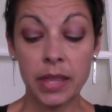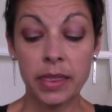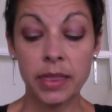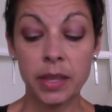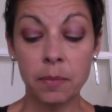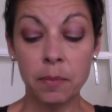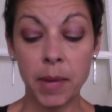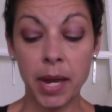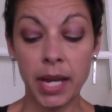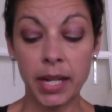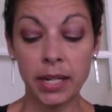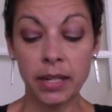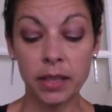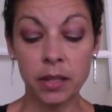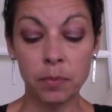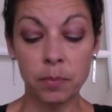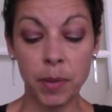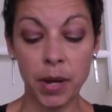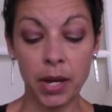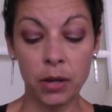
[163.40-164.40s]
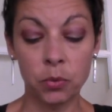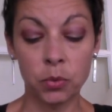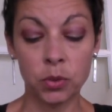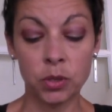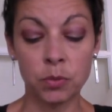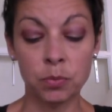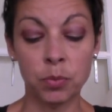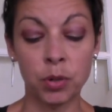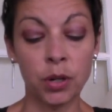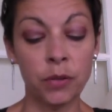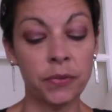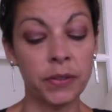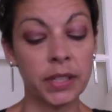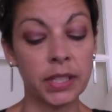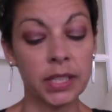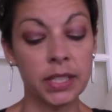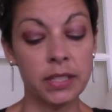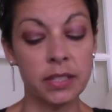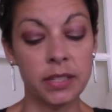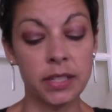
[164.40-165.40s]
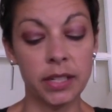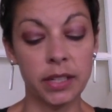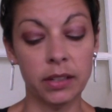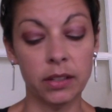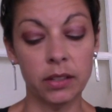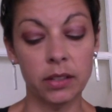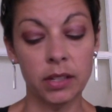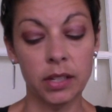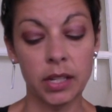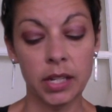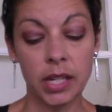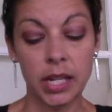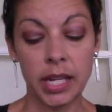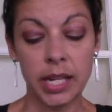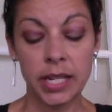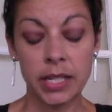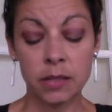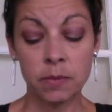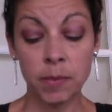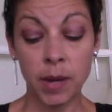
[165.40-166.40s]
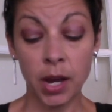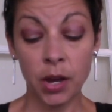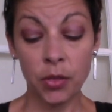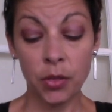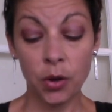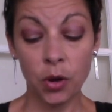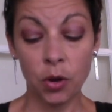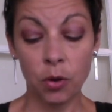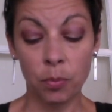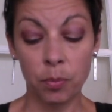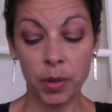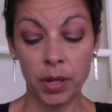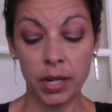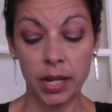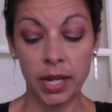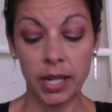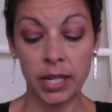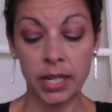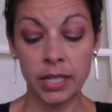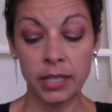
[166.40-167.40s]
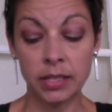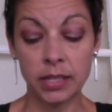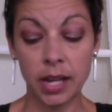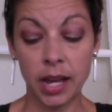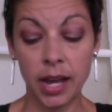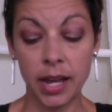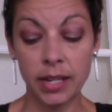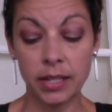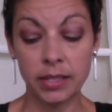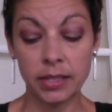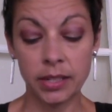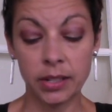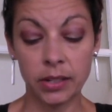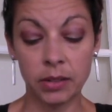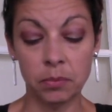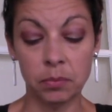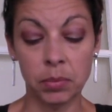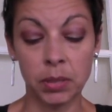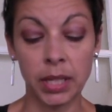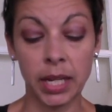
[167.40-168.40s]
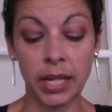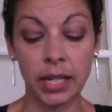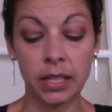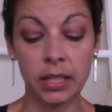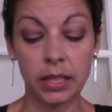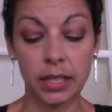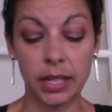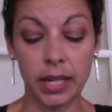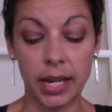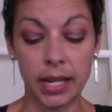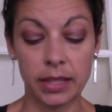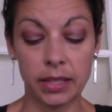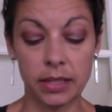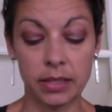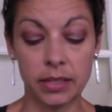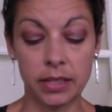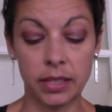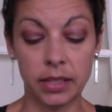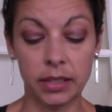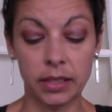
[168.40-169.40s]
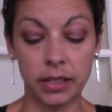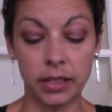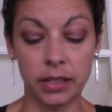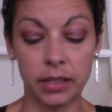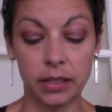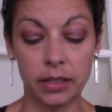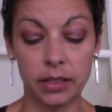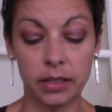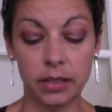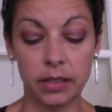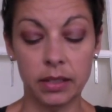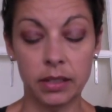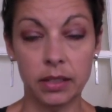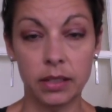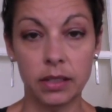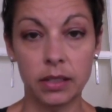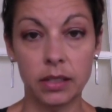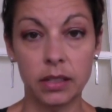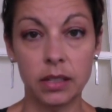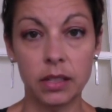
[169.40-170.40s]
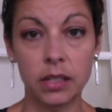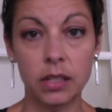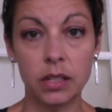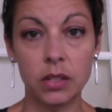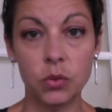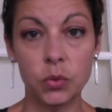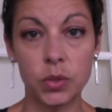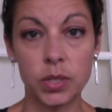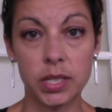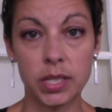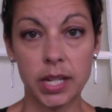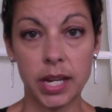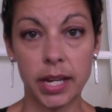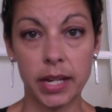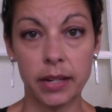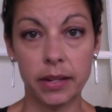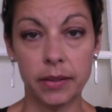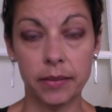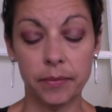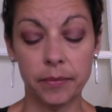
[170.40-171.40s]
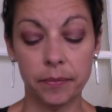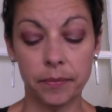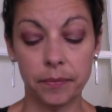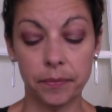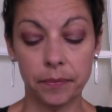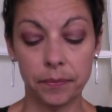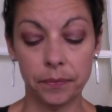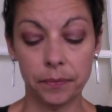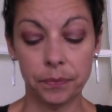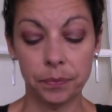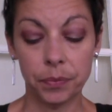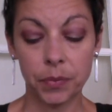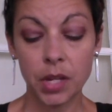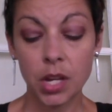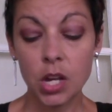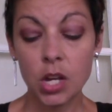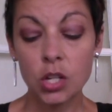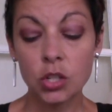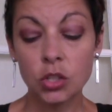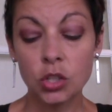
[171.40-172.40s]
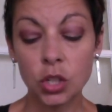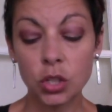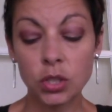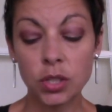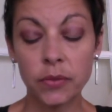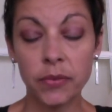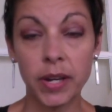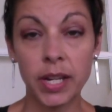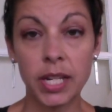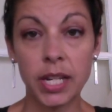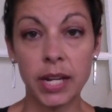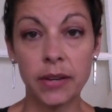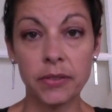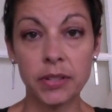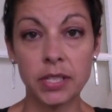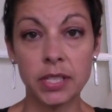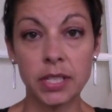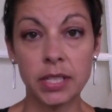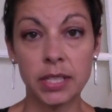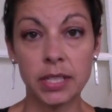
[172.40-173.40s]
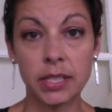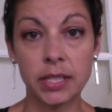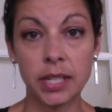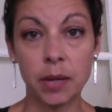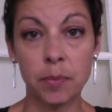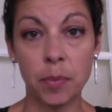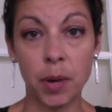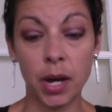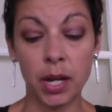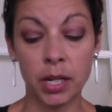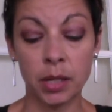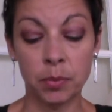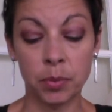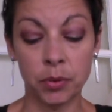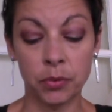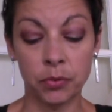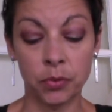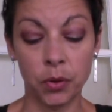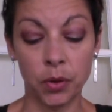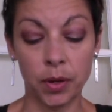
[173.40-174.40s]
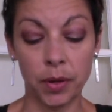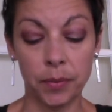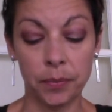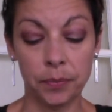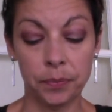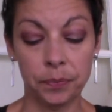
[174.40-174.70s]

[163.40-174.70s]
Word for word: The man in the bed was perfectly still, his mouth open and his eyes staring blankly at the ceiling. He was dead. Josef had never seen a dead body before.